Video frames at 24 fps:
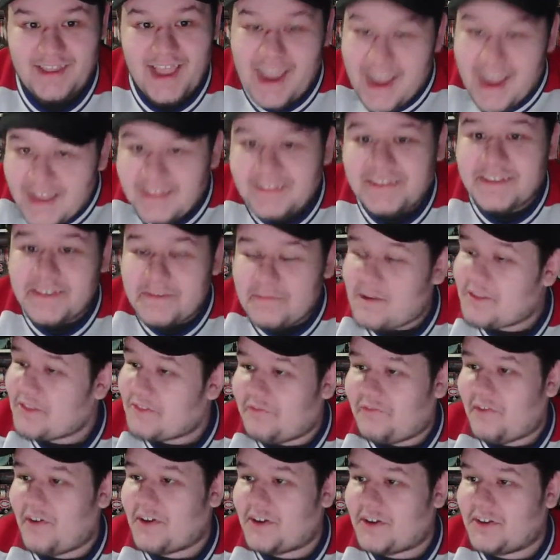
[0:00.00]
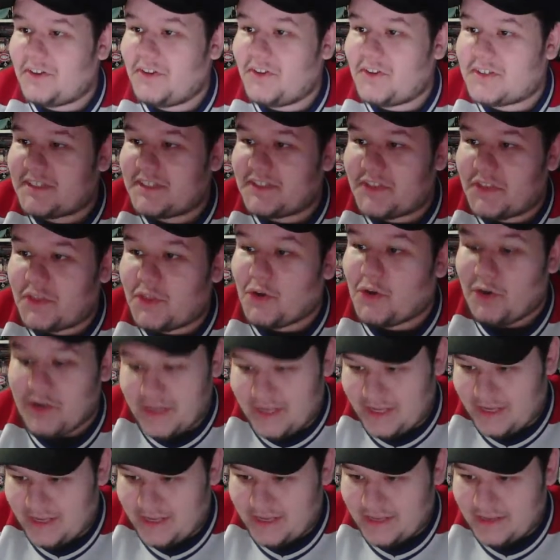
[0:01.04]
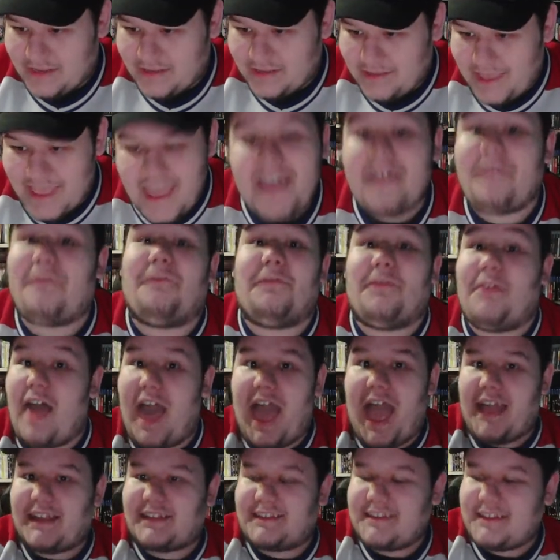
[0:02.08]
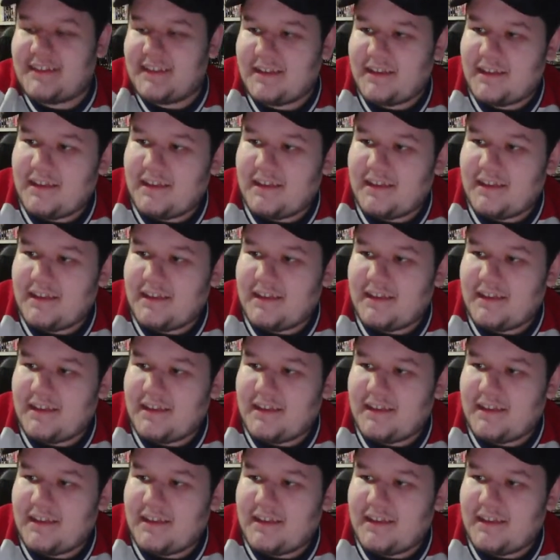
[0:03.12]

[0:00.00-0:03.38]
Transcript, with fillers: And this motherfucker looks 30. If that.